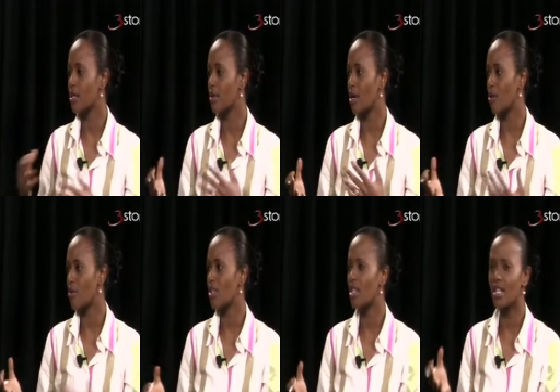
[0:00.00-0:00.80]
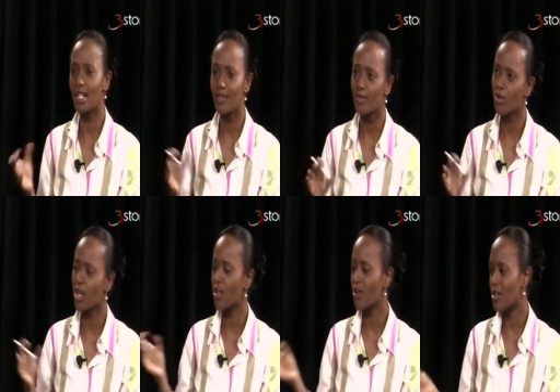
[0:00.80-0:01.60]
don't know whether they live
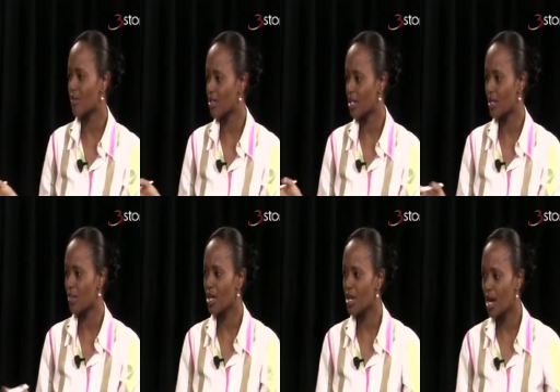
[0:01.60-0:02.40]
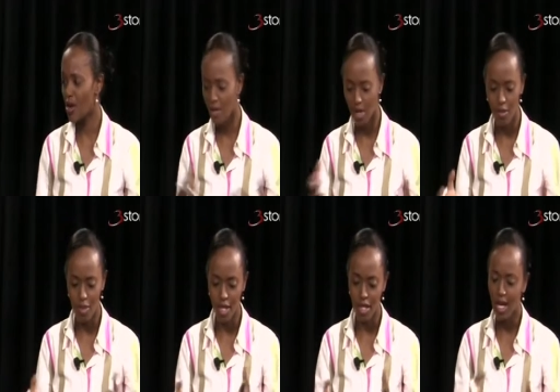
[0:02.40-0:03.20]
together or live in the same area, or they'll
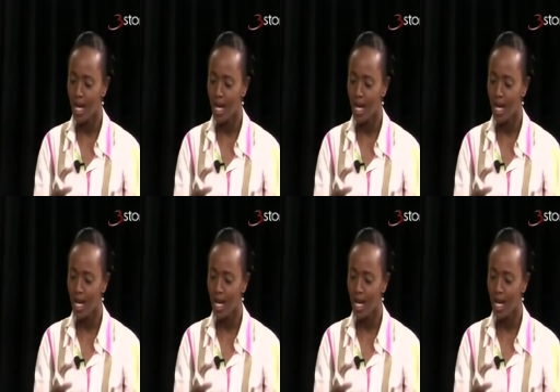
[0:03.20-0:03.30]
be,